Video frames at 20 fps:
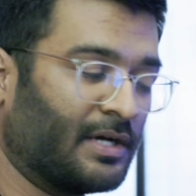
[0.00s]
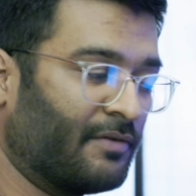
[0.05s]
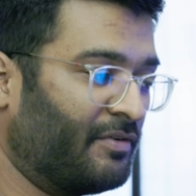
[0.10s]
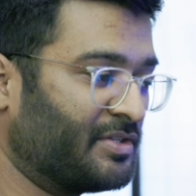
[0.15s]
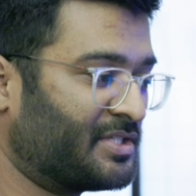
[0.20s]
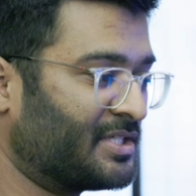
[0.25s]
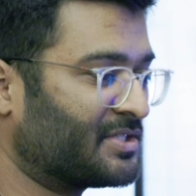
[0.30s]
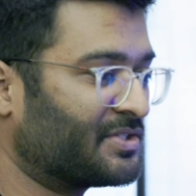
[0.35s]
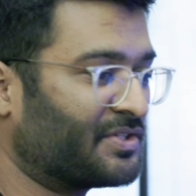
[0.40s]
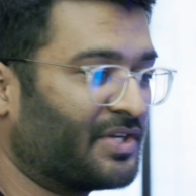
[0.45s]

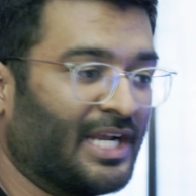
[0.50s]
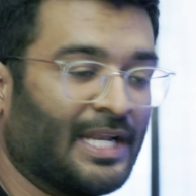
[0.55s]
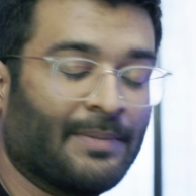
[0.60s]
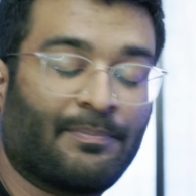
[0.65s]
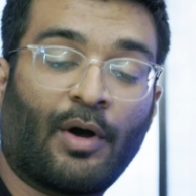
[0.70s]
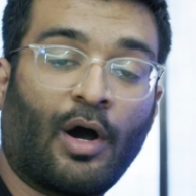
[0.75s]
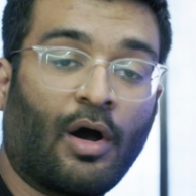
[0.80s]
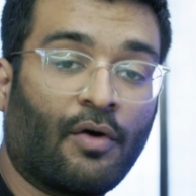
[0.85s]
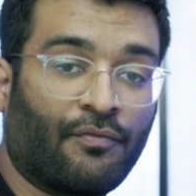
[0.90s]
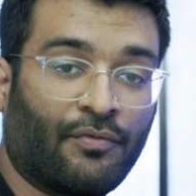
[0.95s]
which is really
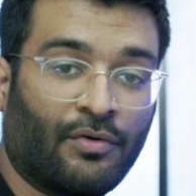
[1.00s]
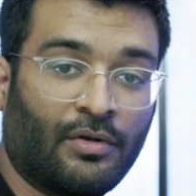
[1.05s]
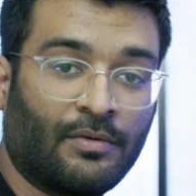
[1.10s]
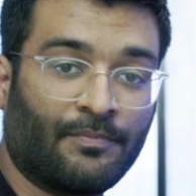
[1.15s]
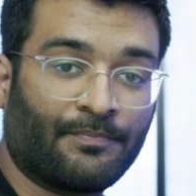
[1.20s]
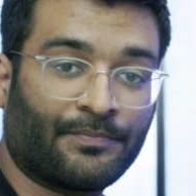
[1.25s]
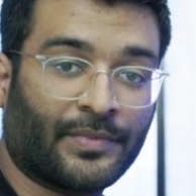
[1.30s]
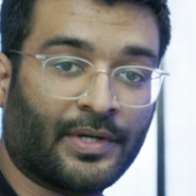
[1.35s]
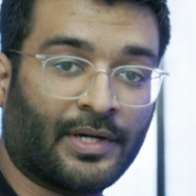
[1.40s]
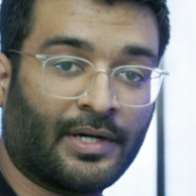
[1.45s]
powerful.
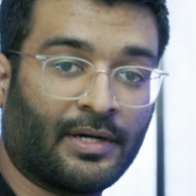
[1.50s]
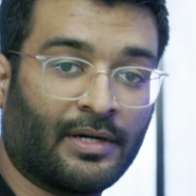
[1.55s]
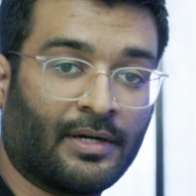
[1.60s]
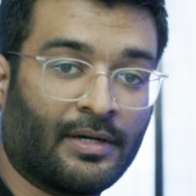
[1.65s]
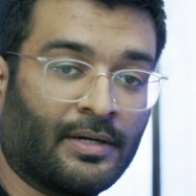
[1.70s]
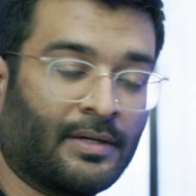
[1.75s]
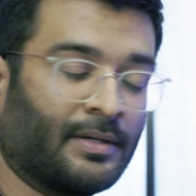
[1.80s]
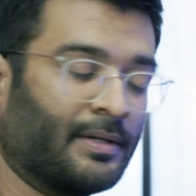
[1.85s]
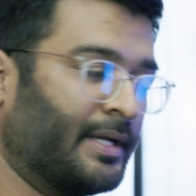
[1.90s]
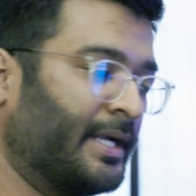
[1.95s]

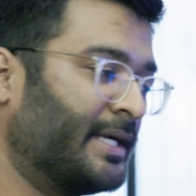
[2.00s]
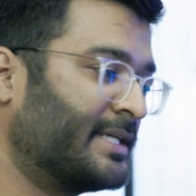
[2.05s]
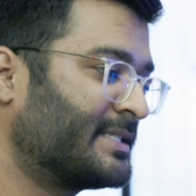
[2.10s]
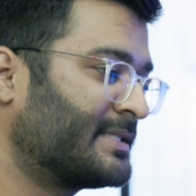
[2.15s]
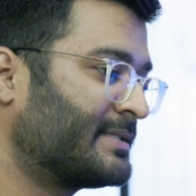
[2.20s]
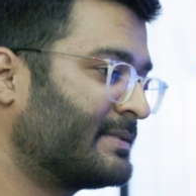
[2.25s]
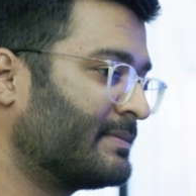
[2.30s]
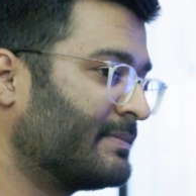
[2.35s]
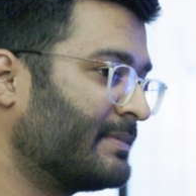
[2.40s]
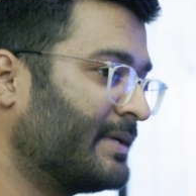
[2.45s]

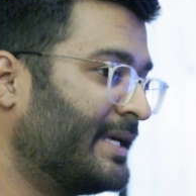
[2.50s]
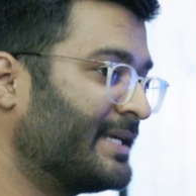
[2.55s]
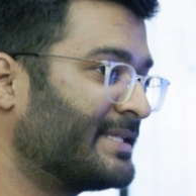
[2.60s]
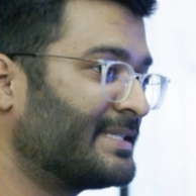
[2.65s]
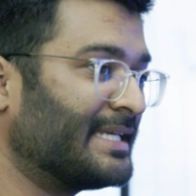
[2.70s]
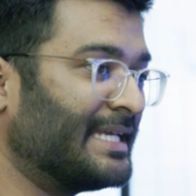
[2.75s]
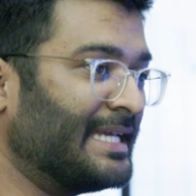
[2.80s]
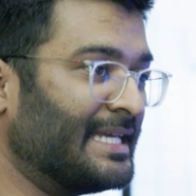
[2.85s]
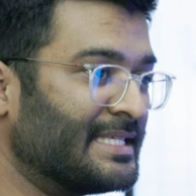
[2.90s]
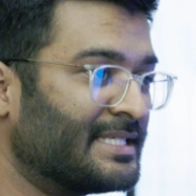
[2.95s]

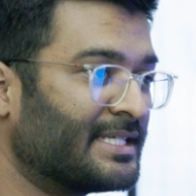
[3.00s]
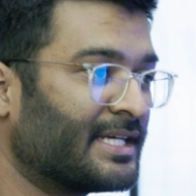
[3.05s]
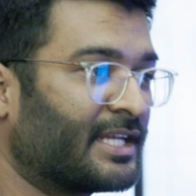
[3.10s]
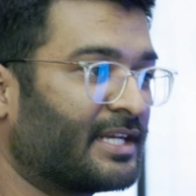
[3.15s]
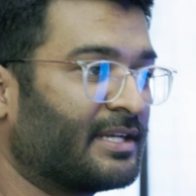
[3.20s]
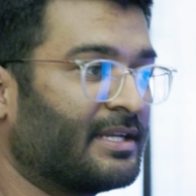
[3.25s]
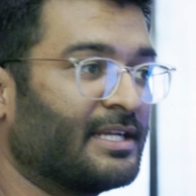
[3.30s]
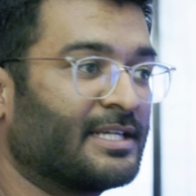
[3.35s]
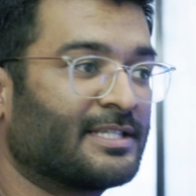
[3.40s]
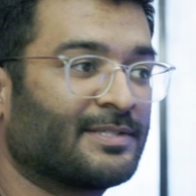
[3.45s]
It's
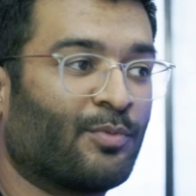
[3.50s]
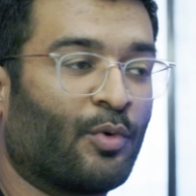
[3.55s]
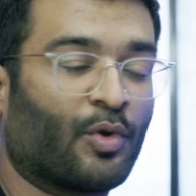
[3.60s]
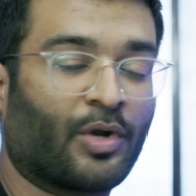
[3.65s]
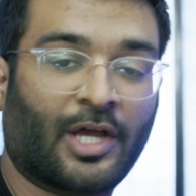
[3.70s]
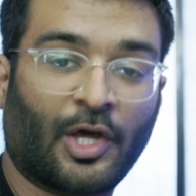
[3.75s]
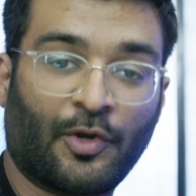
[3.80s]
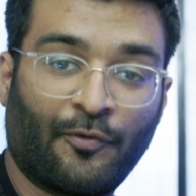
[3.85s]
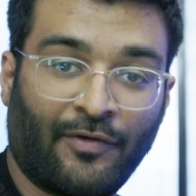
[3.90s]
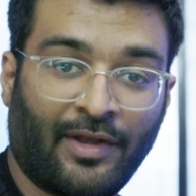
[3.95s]
easier, it's more
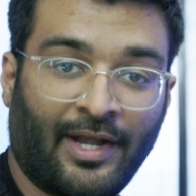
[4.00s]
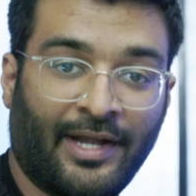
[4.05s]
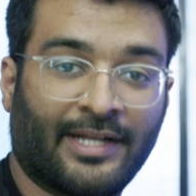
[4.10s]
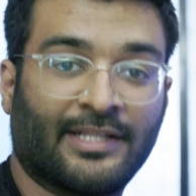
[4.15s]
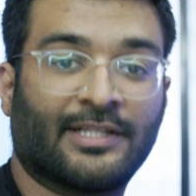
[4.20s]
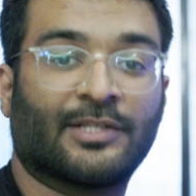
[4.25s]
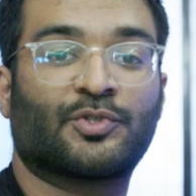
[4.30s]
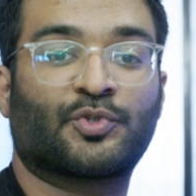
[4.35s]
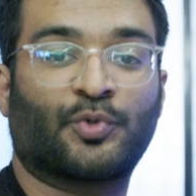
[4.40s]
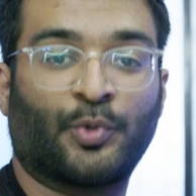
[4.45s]
convenient
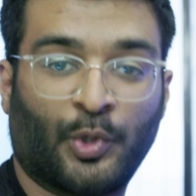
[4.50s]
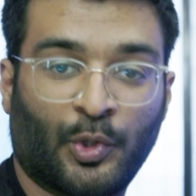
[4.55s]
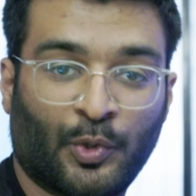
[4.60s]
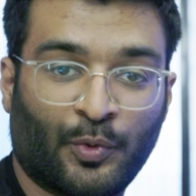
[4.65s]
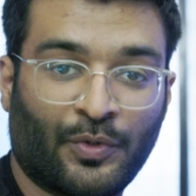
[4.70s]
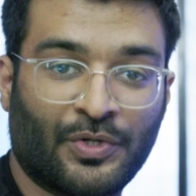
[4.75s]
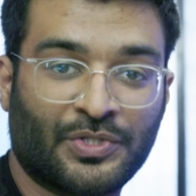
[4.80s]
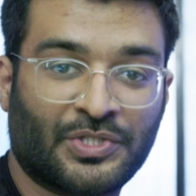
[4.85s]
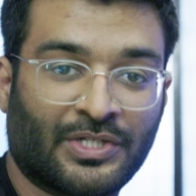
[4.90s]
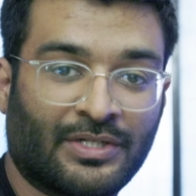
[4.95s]
in the
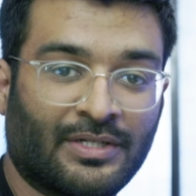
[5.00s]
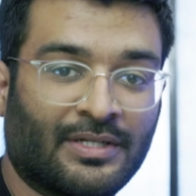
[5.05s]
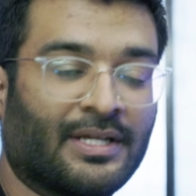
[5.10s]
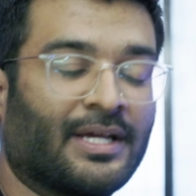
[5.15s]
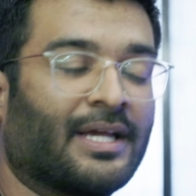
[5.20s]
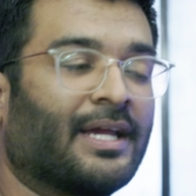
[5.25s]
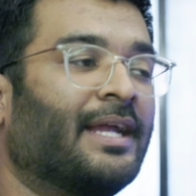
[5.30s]
studio version.